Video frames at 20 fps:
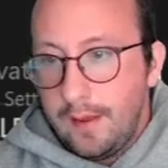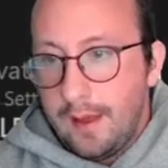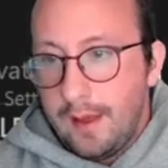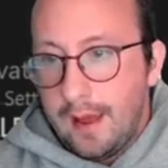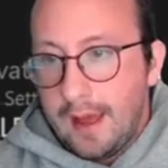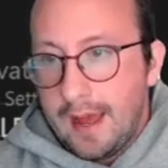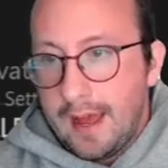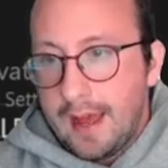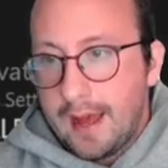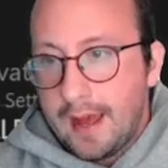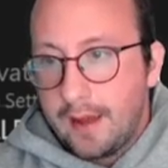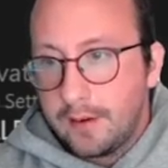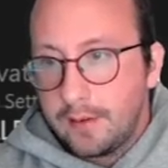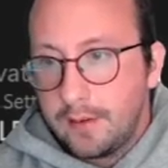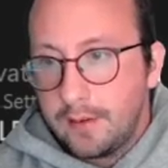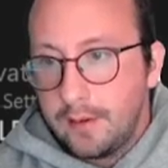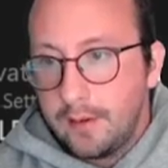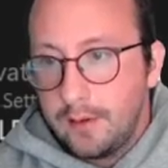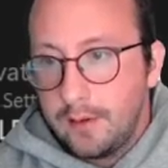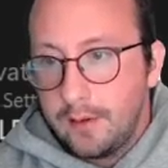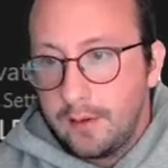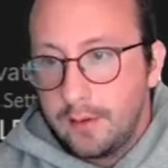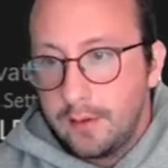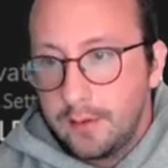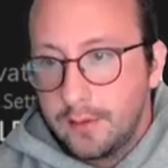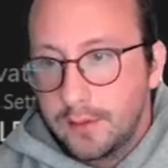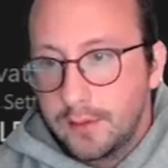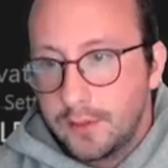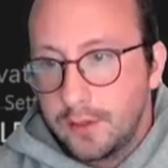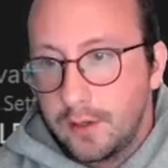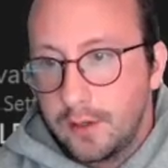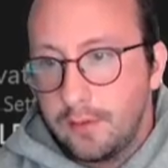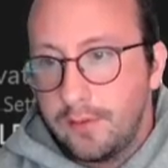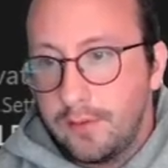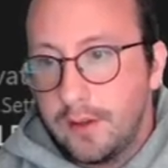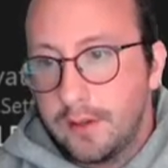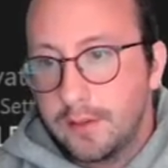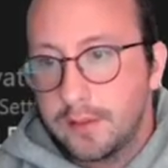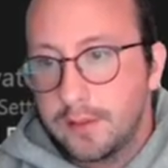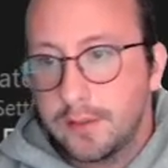at
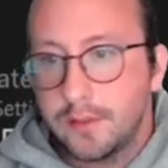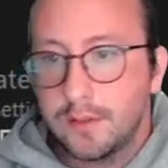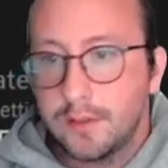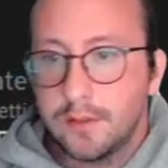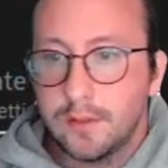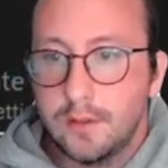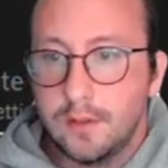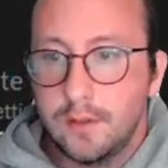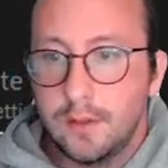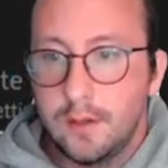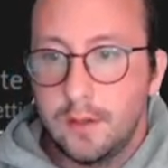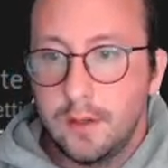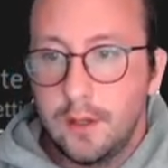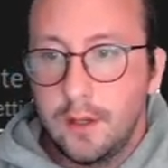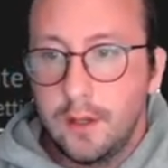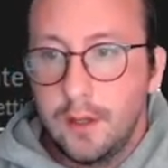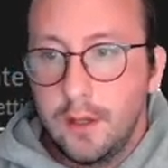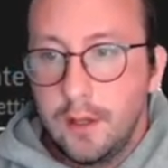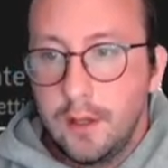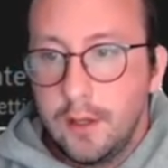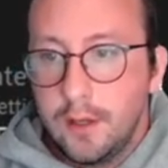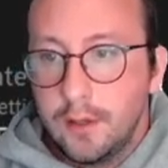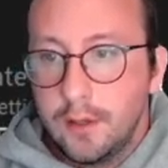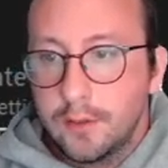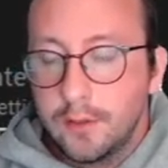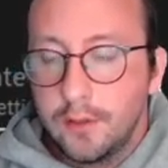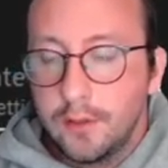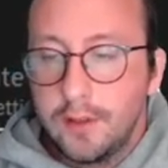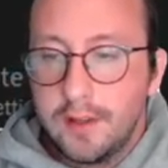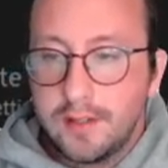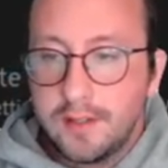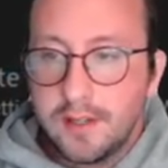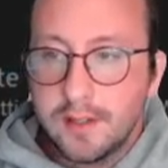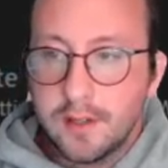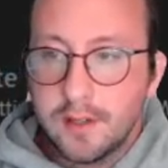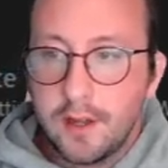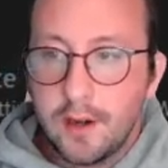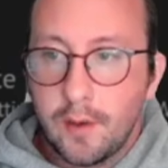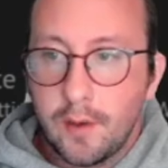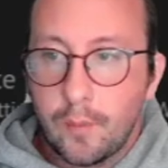service. So this is
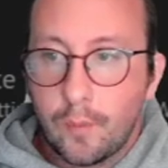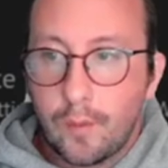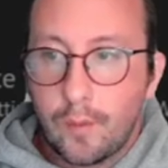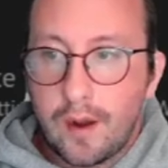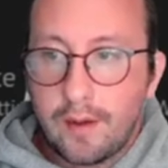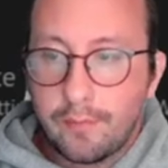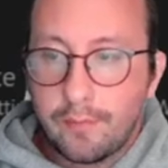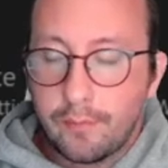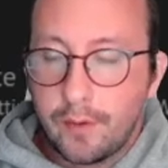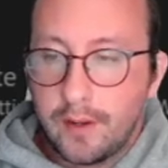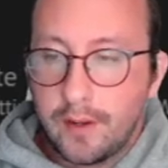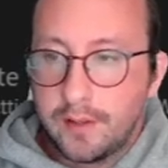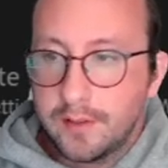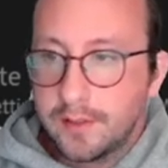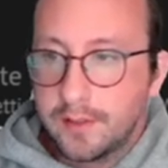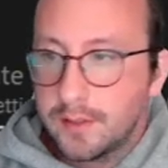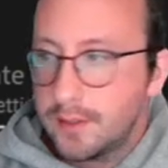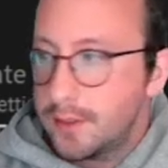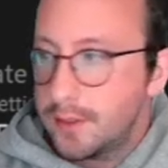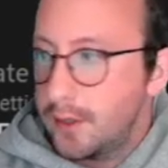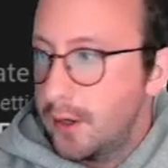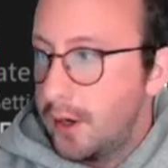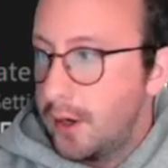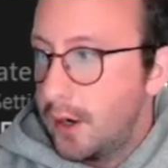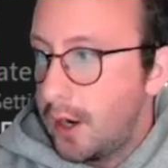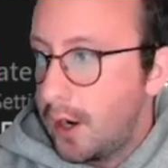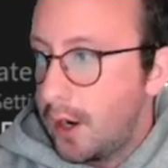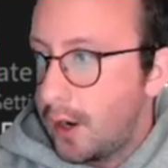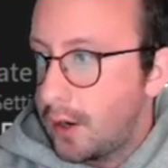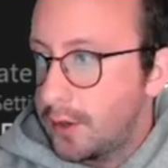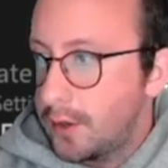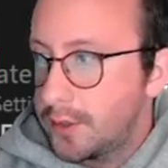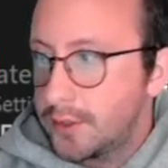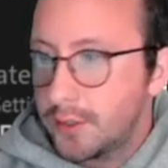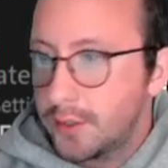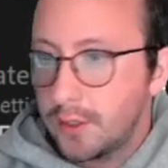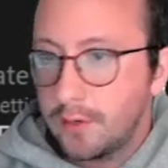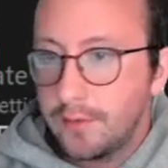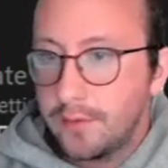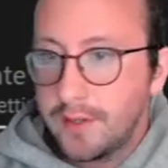going to reference our
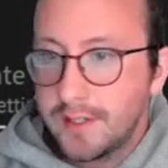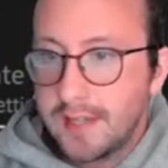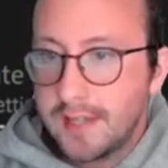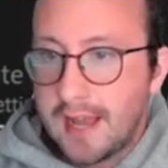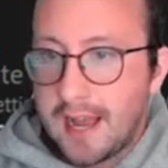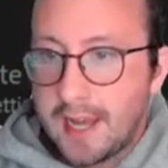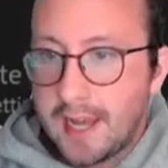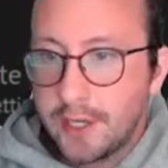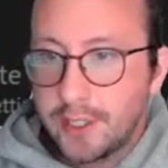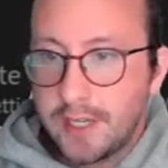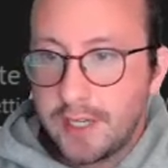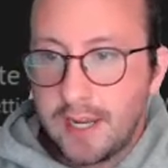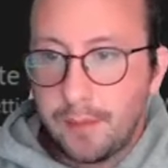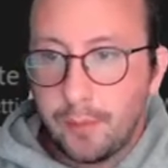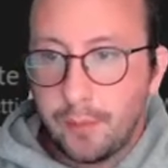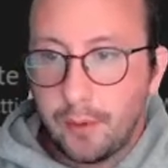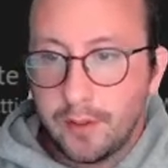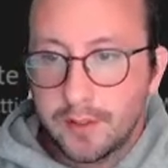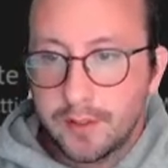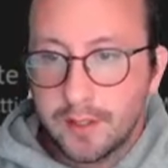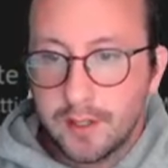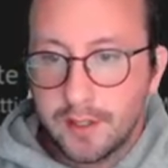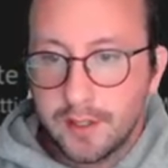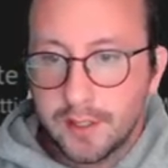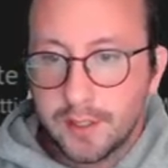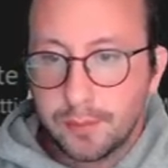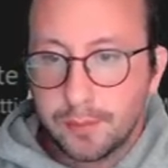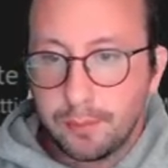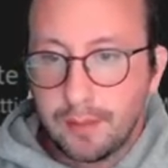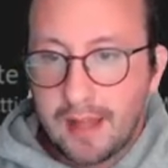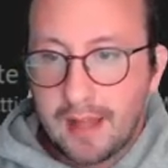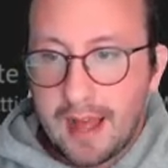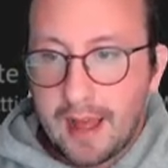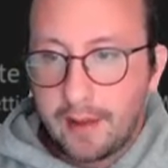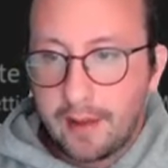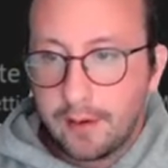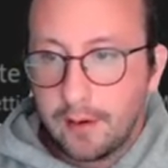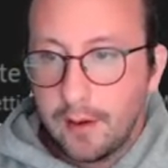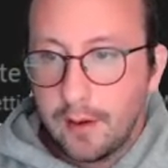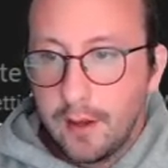service hash table. It's going to splat.
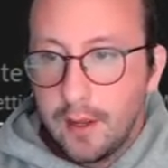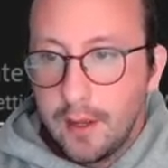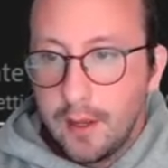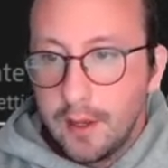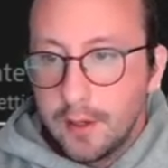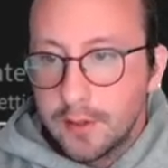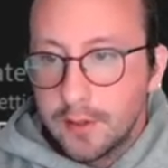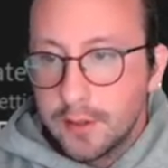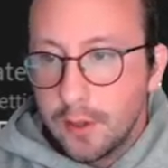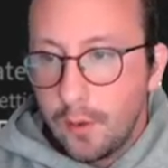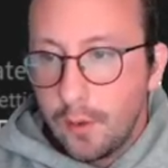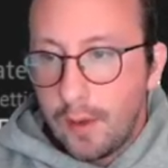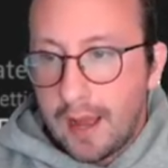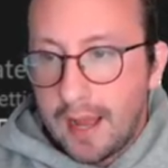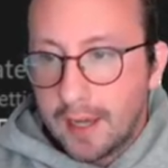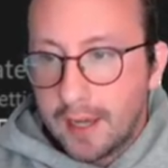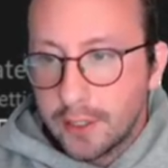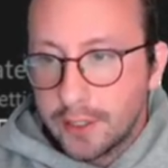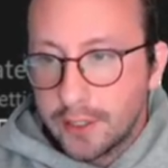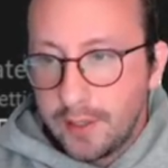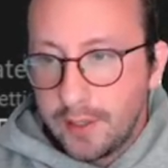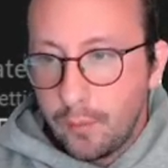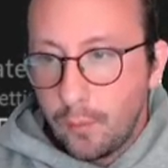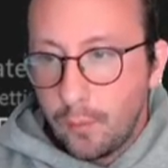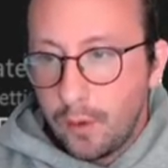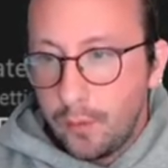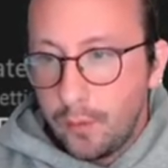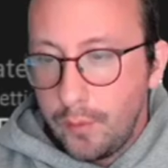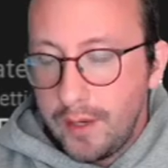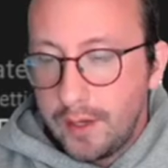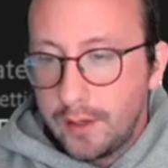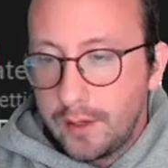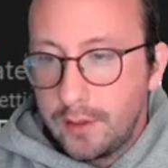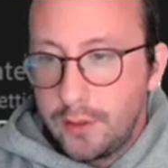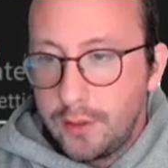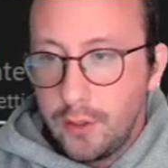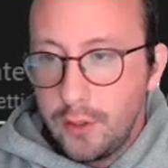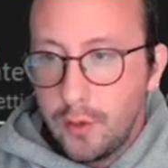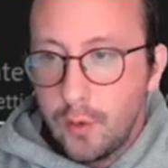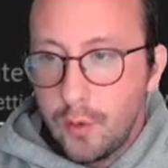So actually what we could
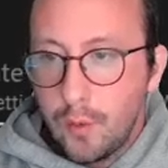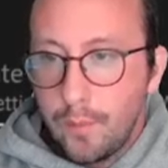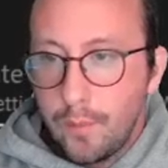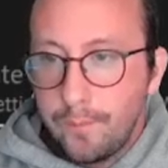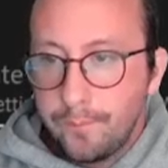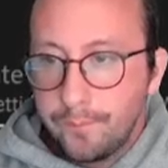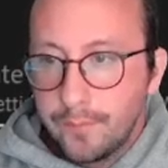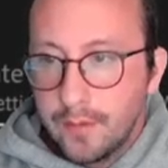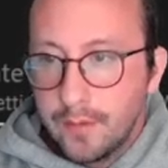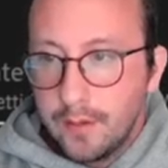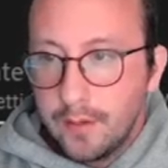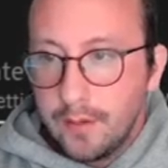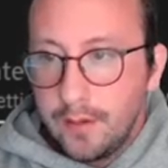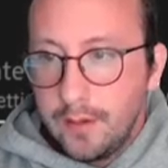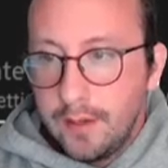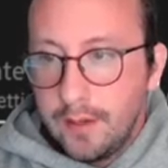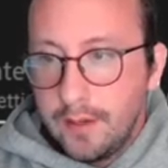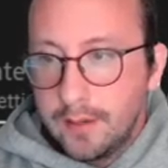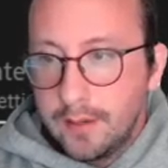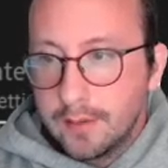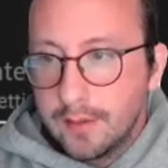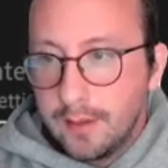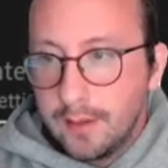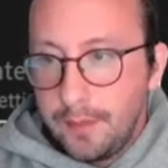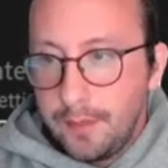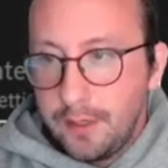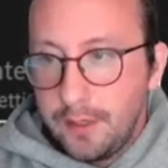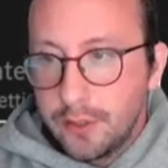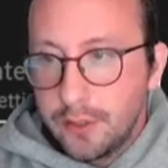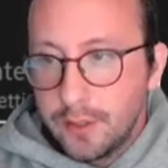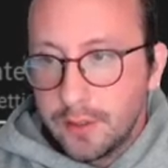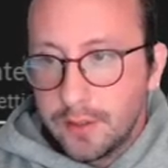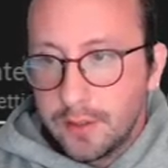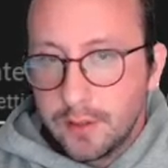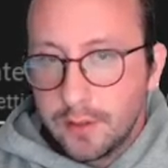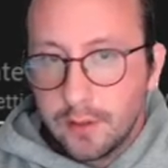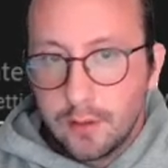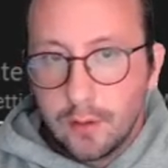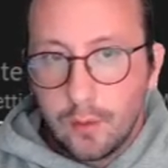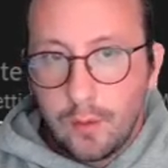do is let me just
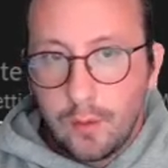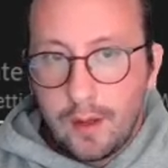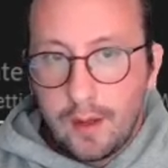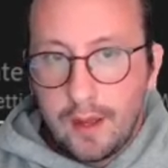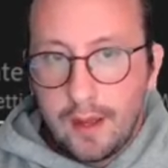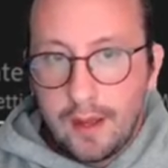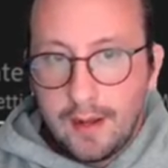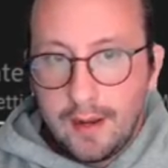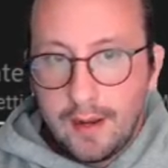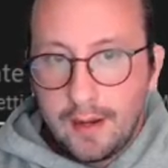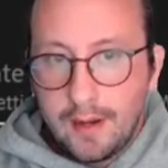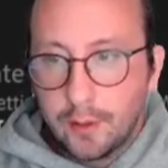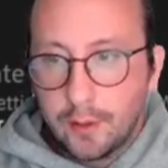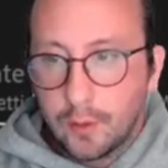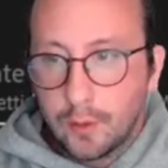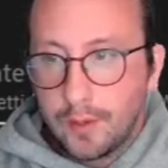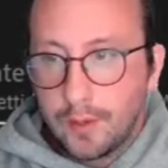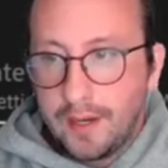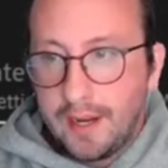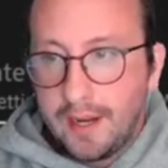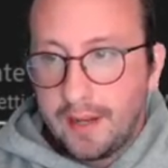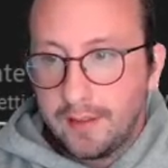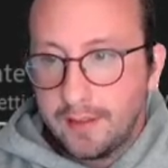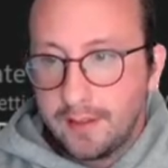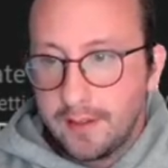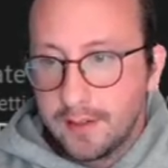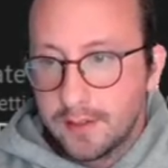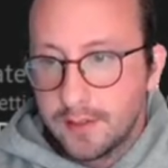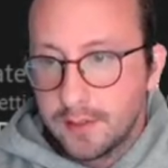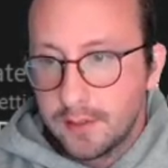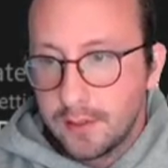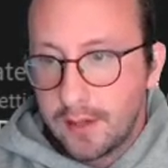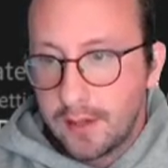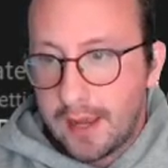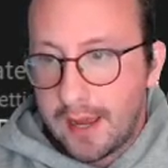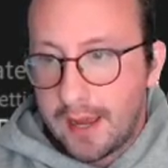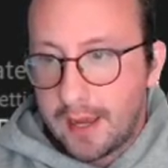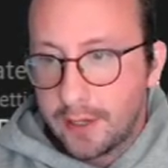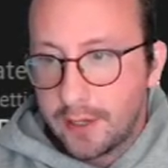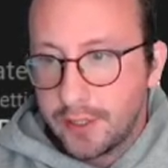go ahead and create this
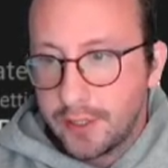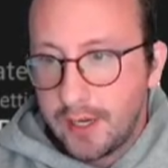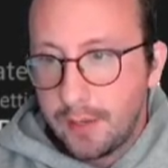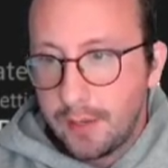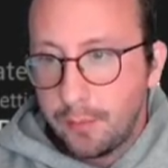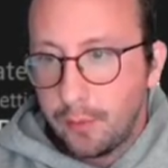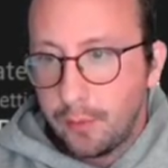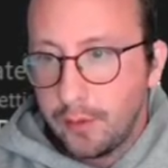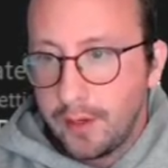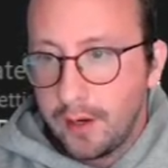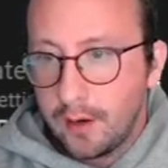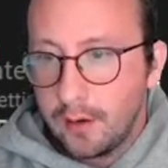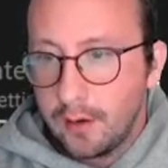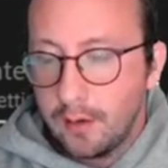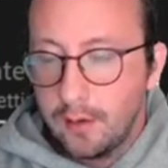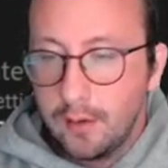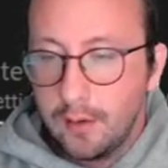hash table here.